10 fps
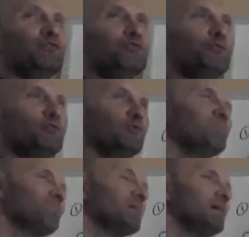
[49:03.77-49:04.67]

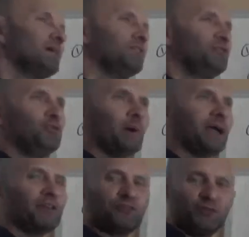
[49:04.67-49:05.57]
2
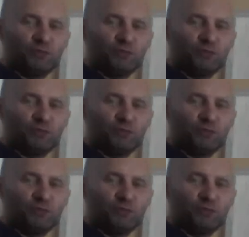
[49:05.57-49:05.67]
minus